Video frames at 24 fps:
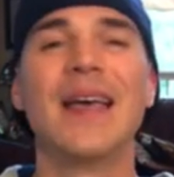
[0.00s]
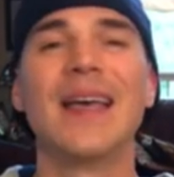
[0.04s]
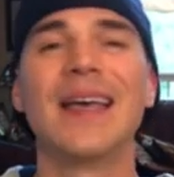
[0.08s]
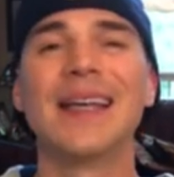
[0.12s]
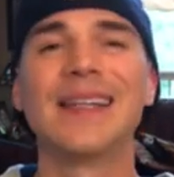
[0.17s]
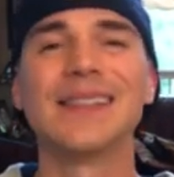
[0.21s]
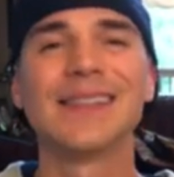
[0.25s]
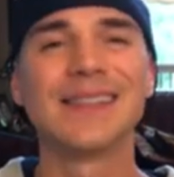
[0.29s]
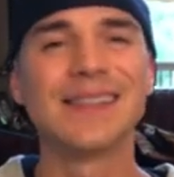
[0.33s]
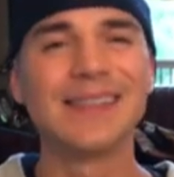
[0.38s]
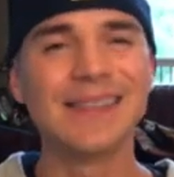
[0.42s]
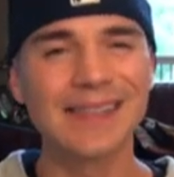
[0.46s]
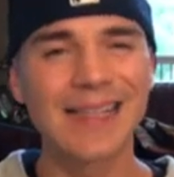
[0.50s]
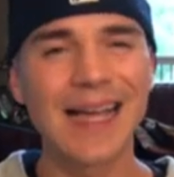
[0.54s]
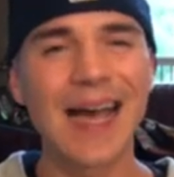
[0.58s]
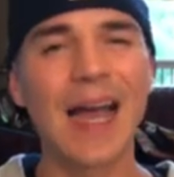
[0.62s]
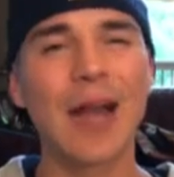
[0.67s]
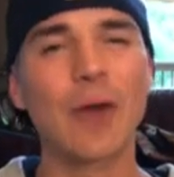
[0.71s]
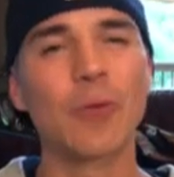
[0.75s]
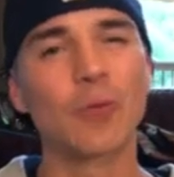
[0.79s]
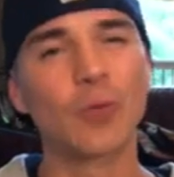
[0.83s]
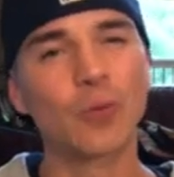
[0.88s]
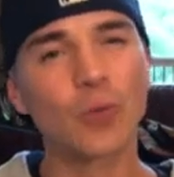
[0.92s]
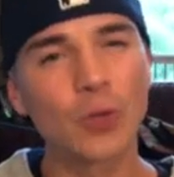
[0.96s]
It's
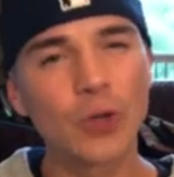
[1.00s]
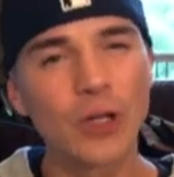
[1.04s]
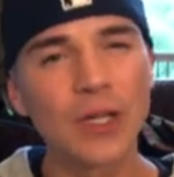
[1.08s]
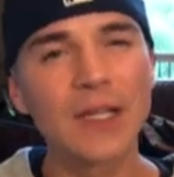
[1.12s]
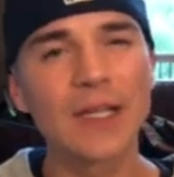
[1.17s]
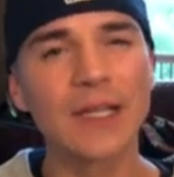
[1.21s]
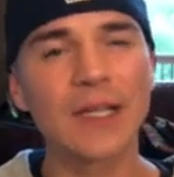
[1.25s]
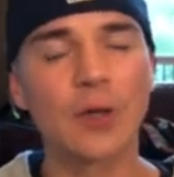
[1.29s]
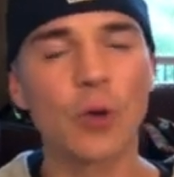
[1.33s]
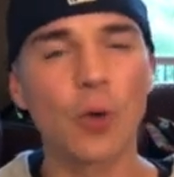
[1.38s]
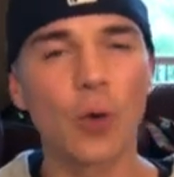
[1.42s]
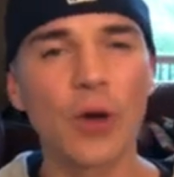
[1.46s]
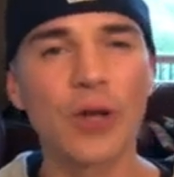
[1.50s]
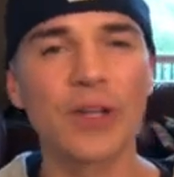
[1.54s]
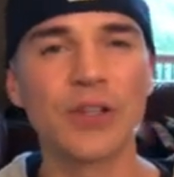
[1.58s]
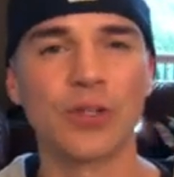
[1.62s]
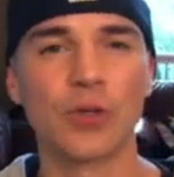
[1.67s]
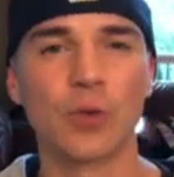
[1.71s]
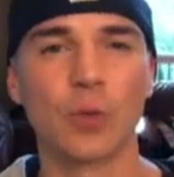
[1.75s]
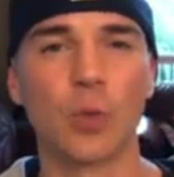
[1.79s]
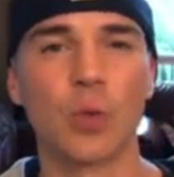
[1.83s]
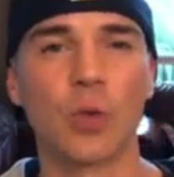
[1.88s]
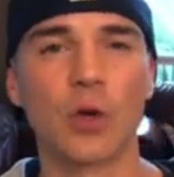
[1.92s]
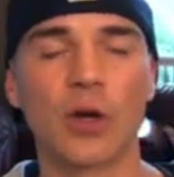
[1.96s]
not really going
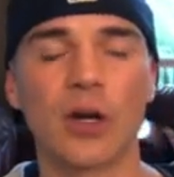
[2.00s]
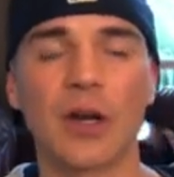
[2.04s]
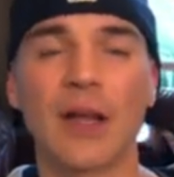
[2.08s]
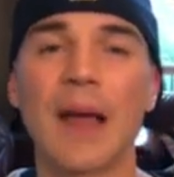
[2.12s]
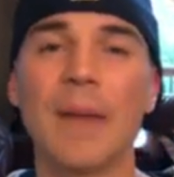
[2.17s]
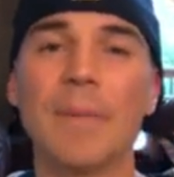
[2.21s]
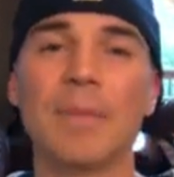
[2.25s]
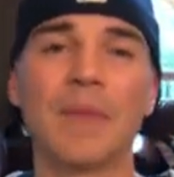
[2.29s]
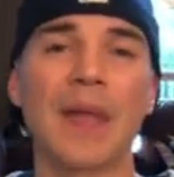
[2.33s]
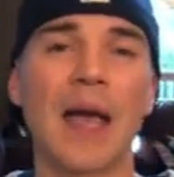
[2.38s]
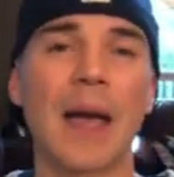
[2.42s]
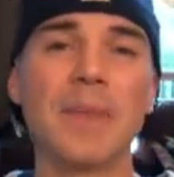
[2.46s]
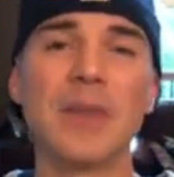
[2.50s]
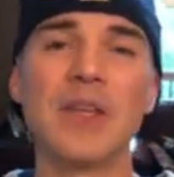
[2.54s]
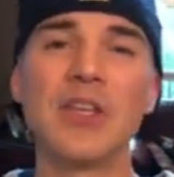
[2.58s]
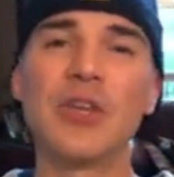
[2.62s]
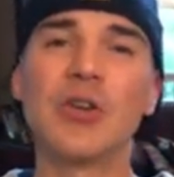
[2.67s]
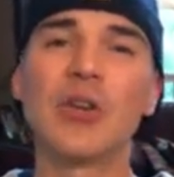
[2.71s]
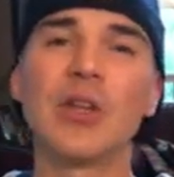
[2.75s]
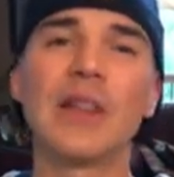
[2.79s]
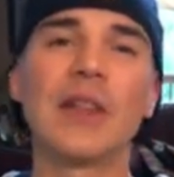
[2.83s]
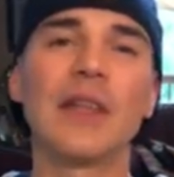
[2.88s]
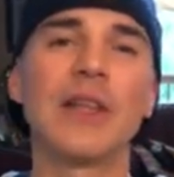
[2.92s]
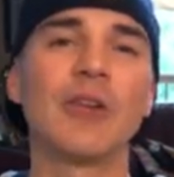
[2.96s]
to work. I mean
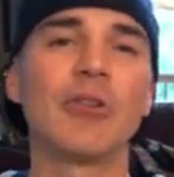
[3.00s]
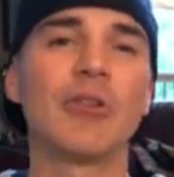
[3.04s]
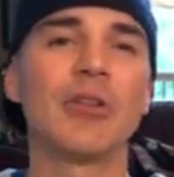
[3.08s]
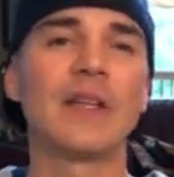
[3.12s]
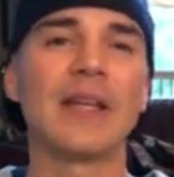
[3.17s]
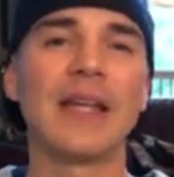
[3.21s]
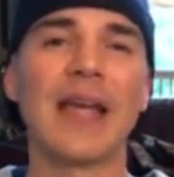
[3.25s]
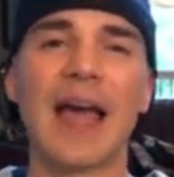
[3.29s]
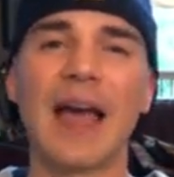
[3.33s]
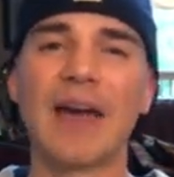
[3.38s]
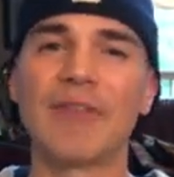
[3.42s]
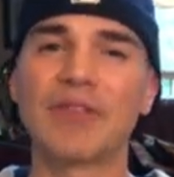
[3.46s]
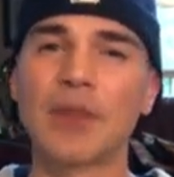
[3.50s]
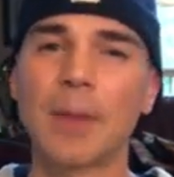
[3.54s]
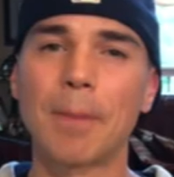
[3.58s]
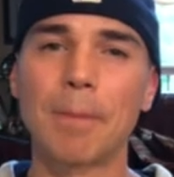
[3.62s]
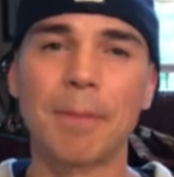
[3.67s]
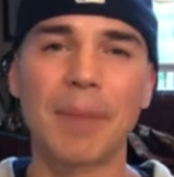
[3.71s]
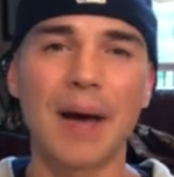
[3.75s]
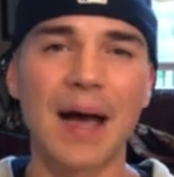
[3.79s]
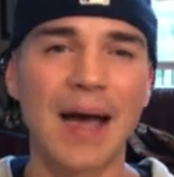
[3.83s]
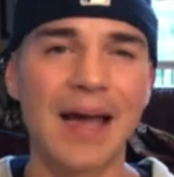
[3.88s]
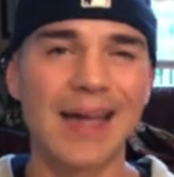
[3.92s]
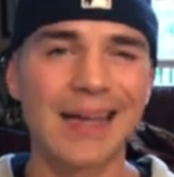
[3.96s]
you'd literally have to
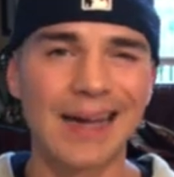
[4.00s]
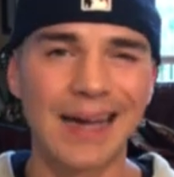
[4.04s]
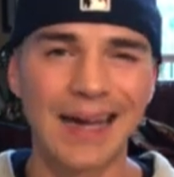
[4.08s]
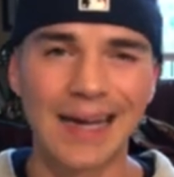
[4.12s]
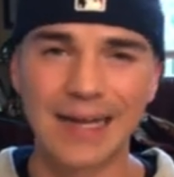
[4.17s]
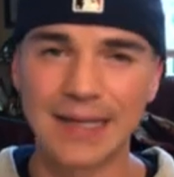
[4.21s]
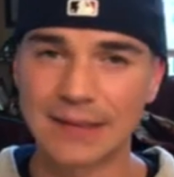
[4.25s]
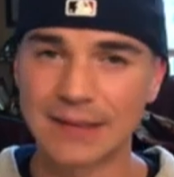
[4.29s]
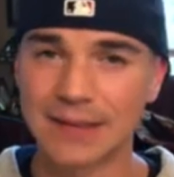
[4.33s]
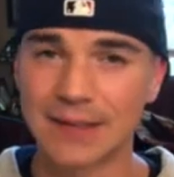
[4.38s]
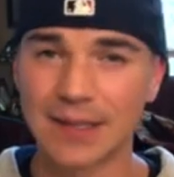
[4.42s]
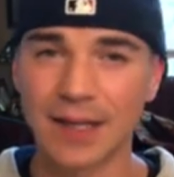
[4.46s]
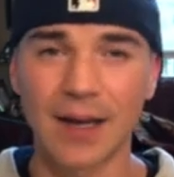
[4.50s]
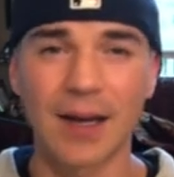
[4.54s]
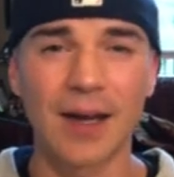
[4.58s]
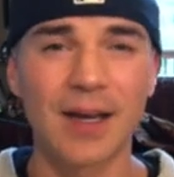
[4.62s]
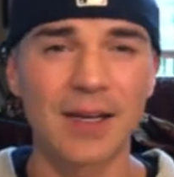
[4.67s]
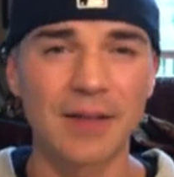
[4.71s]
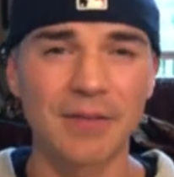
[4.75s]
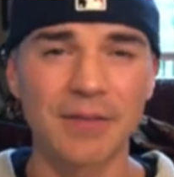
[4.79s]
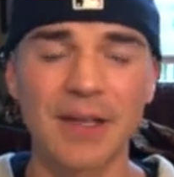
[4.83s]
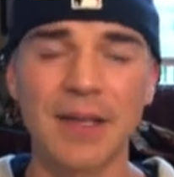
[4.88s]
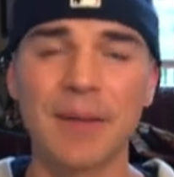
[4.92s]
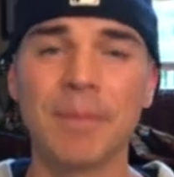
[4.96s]
buy a
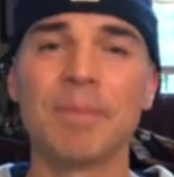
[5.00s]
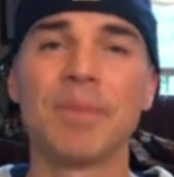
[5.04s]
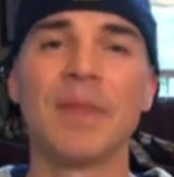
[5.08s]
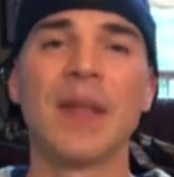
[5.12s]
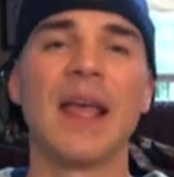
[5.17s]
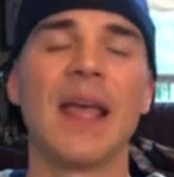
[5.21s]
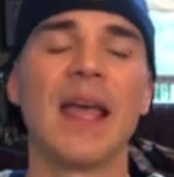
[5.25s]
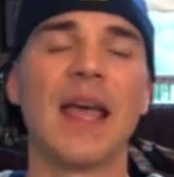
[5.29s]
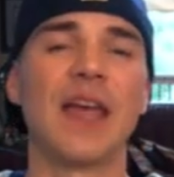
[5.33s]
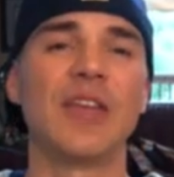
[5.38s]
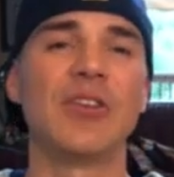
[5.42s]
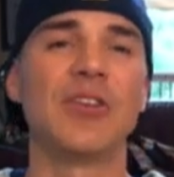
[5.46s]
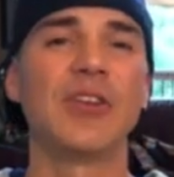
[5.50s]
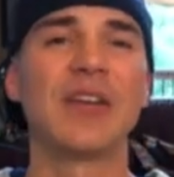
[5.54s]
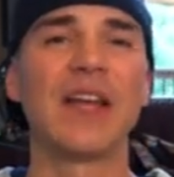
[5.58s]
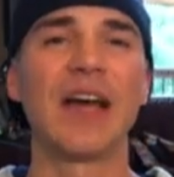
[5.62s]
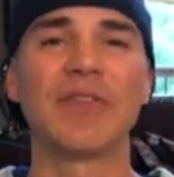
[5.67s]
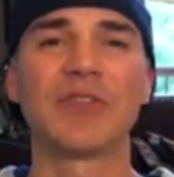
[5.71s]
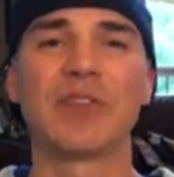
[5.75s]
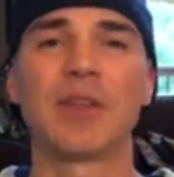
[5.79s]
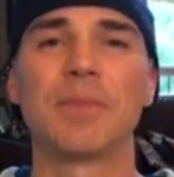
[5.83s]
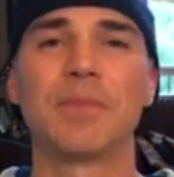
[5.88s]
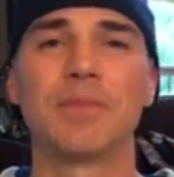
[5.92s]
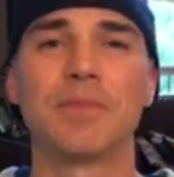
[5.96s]
ton of it and you'd
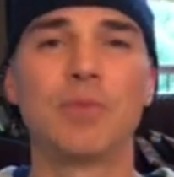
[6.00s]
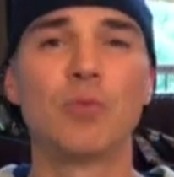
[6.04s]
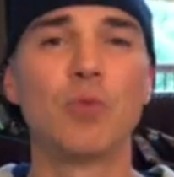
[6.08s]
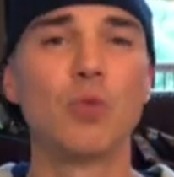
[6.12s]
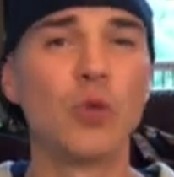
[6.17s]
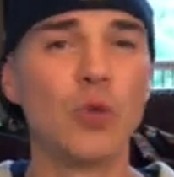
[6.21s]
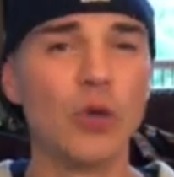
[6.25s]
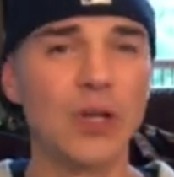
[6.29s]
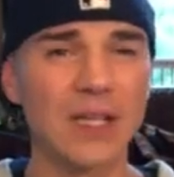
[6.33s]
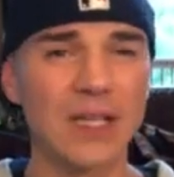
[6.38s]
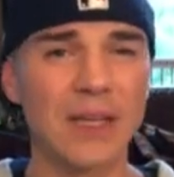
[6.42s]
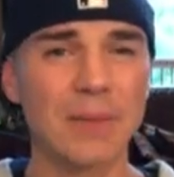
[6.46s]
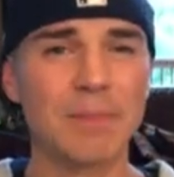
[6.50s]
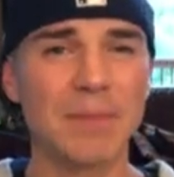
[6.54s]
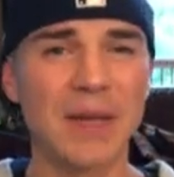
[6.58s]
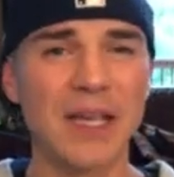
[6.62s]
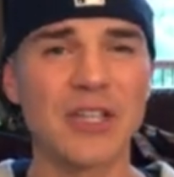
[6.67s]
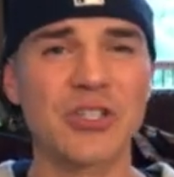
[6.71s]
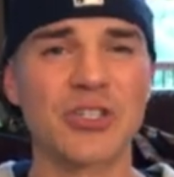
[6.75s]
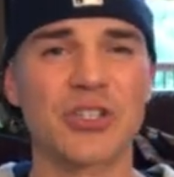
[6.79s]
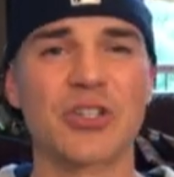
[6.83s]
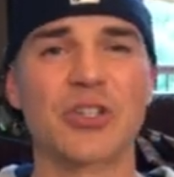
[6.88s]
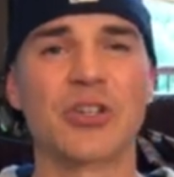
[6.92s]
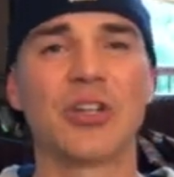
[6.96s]
have to really
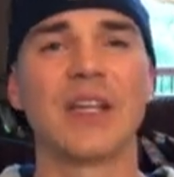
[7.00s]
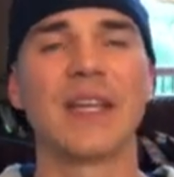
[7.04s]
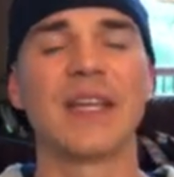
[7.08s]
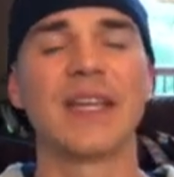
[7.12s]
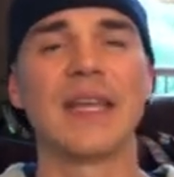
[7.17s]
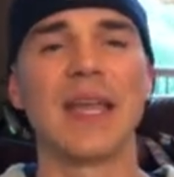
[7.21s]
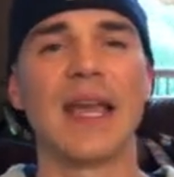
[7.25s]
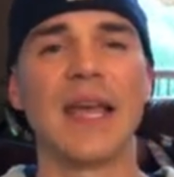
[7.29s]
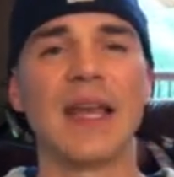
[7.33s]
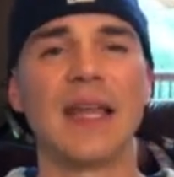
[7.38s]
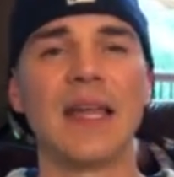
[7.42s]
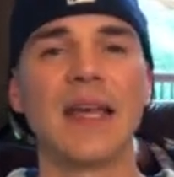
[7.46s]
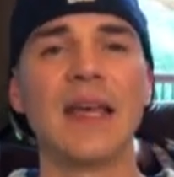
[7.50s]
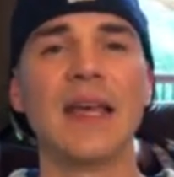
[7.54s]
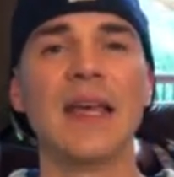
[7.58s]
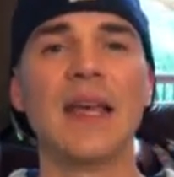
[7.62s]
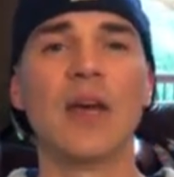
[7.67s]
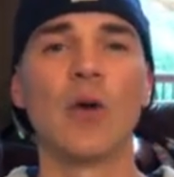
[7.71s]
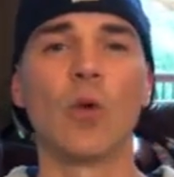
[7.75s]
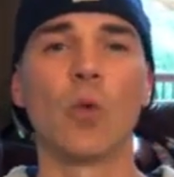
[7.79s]
make sure to get it